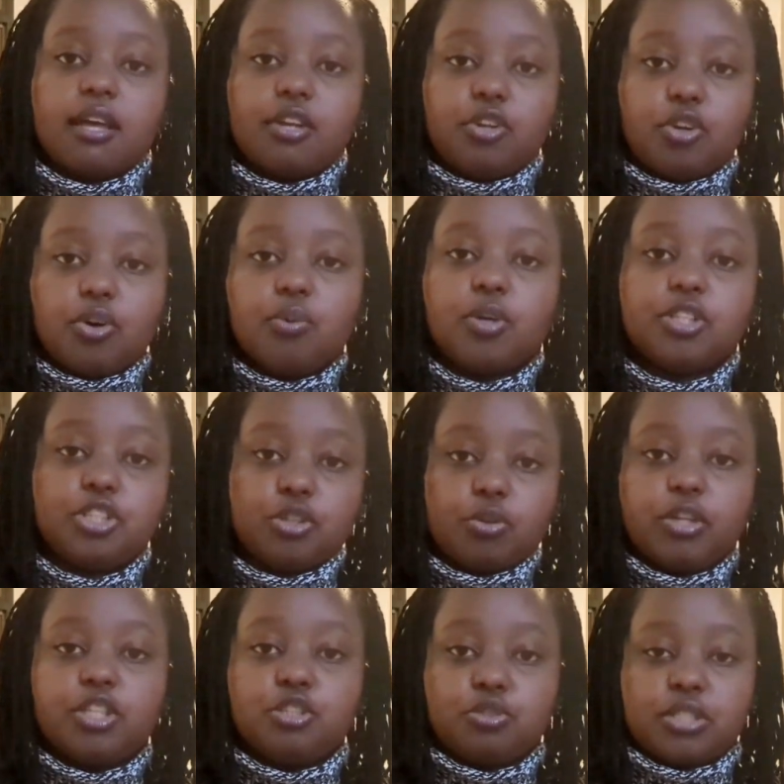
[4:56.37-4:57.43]
know what you're
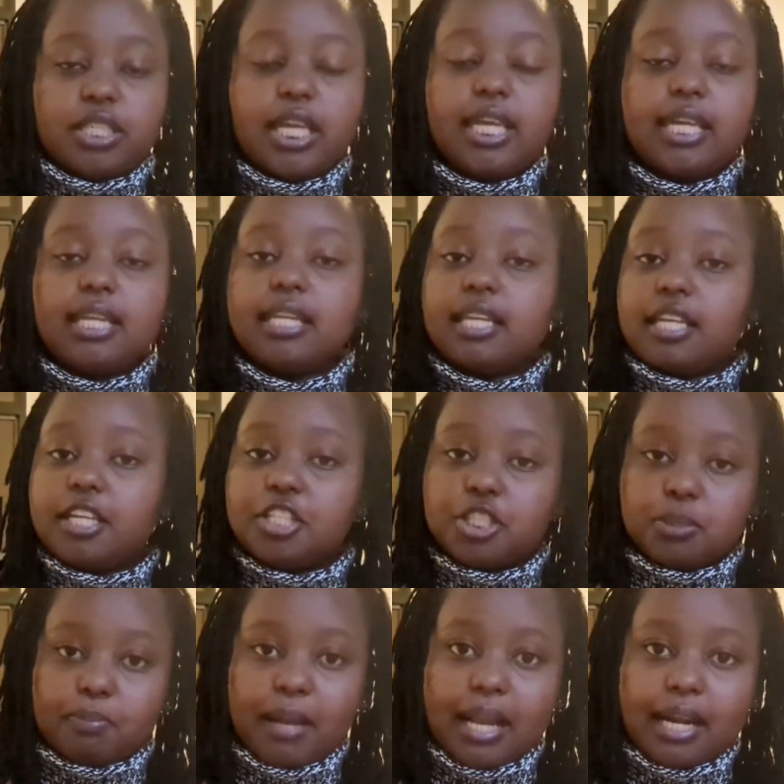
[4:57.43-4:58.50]
going to say in
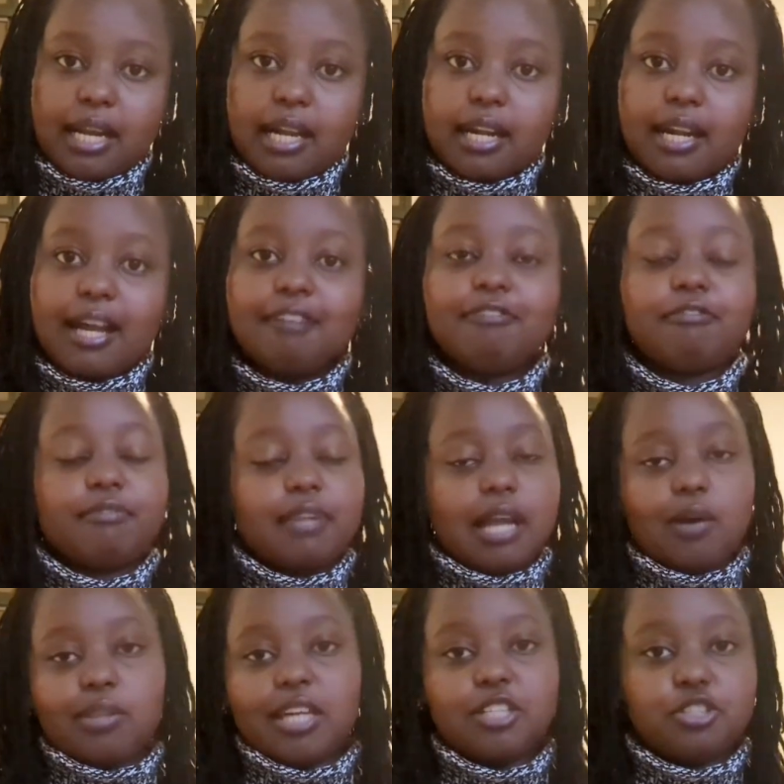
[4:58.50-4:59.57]
each paragraph.
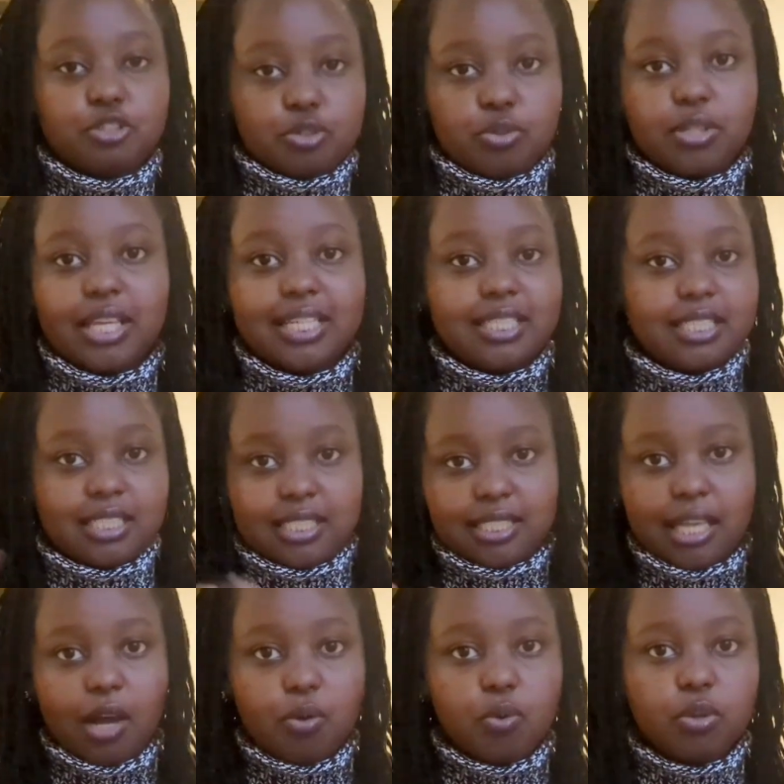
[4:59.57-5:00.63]
Now that you know that it is
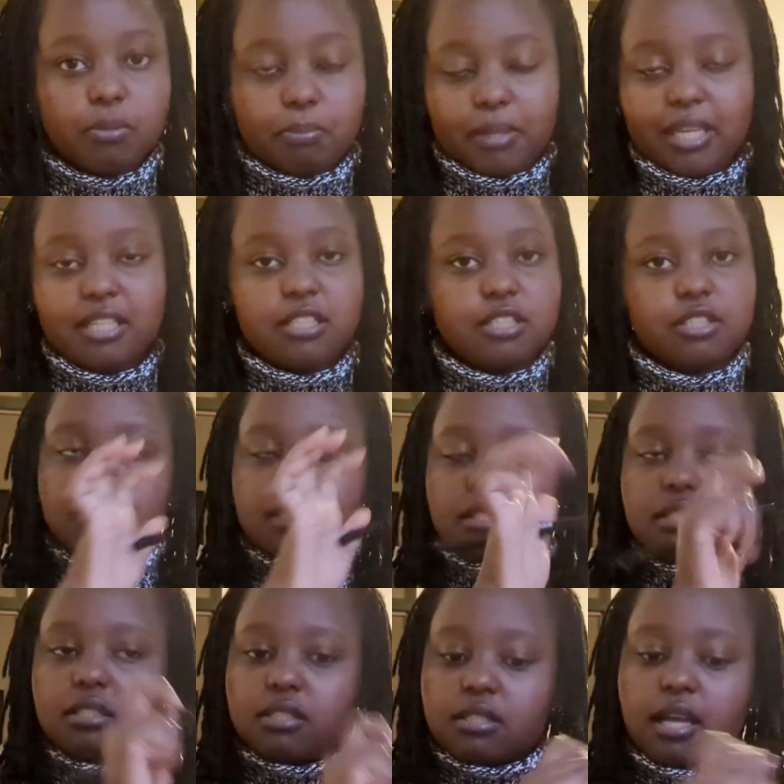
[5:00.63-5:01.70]
a whole page,
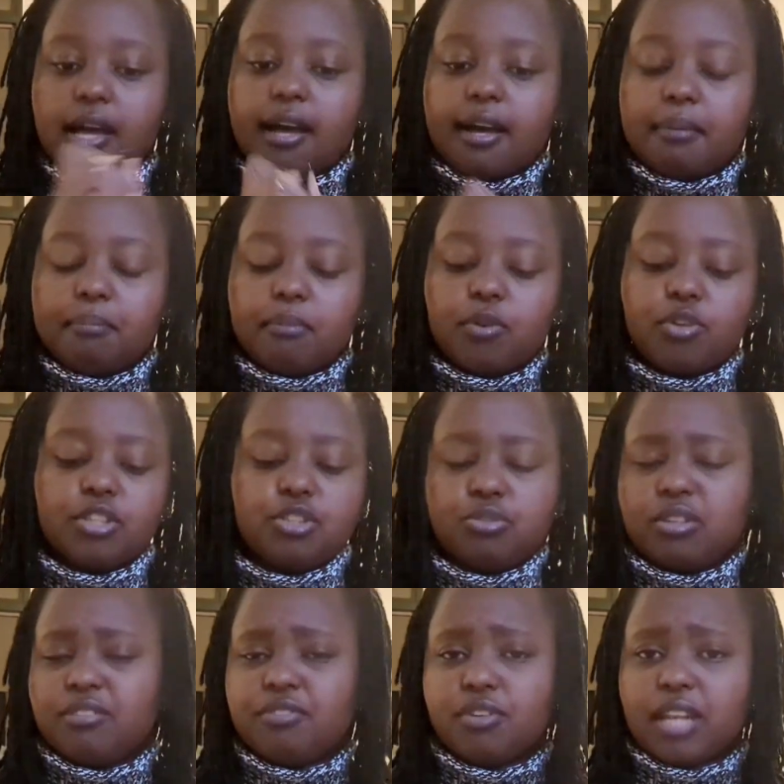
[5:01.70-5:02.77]
just going to
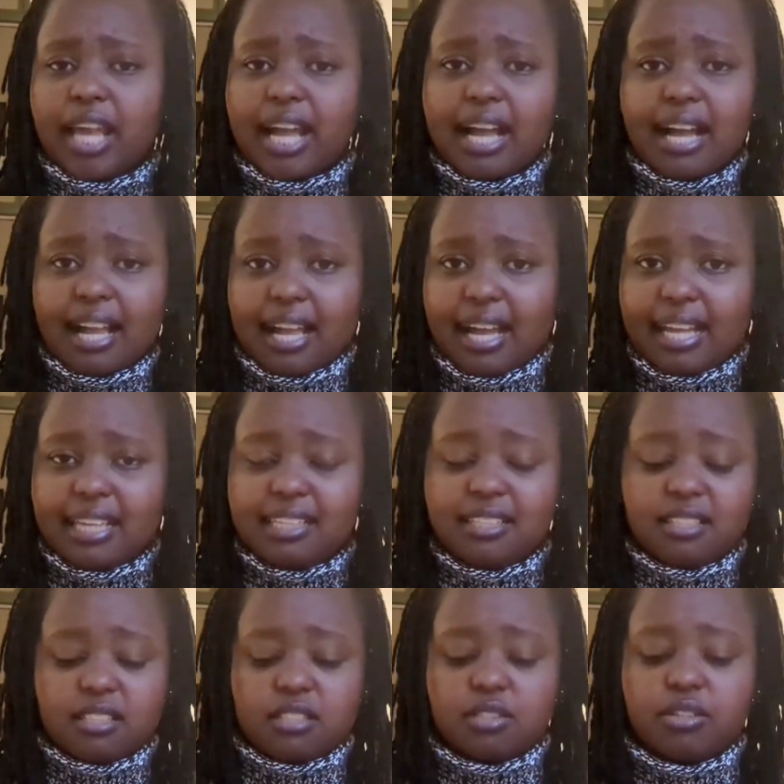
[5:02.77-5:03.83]
give you like a guide.
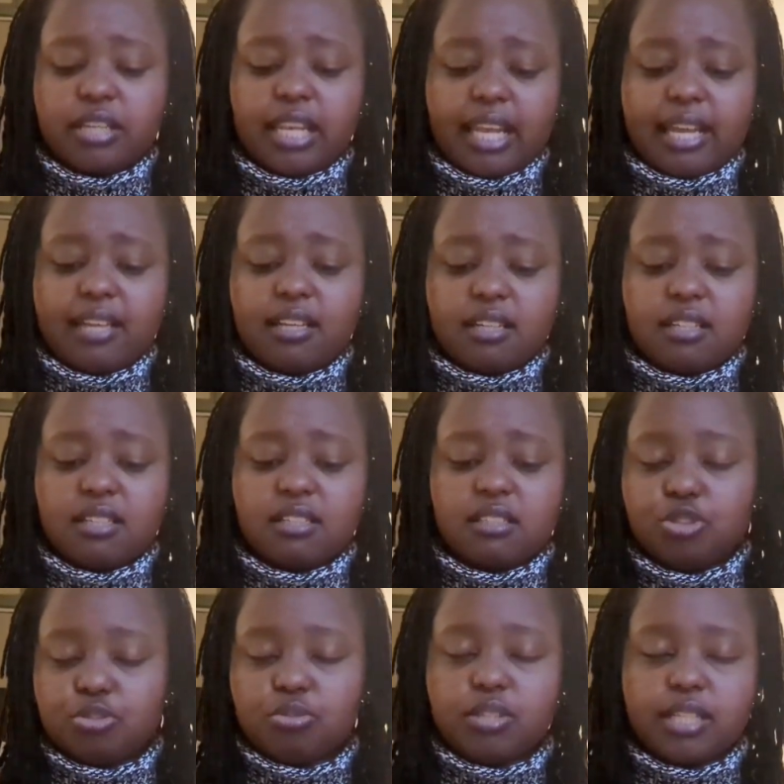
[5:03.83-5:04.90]
It's not like you
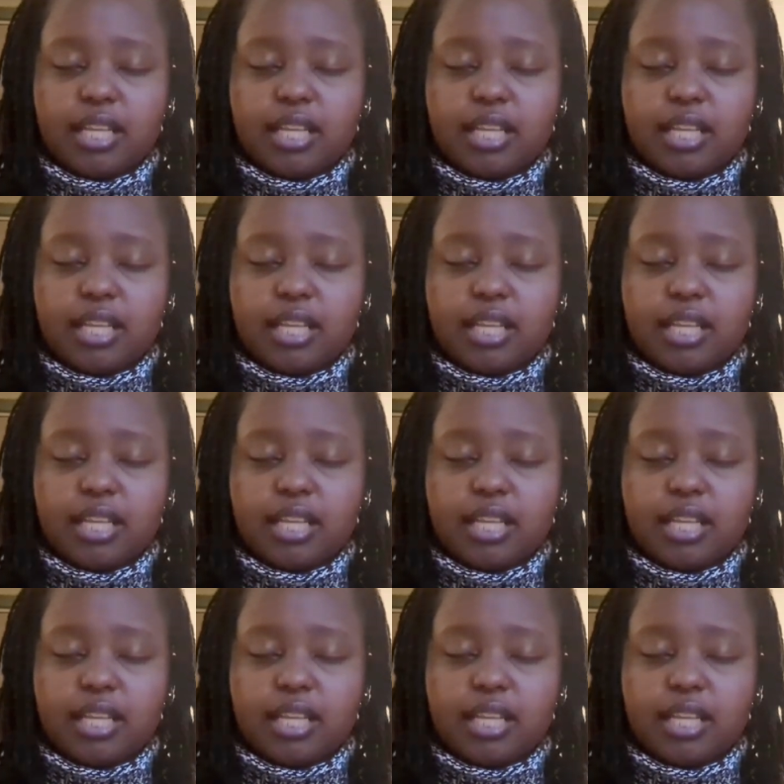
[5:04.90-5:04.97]
should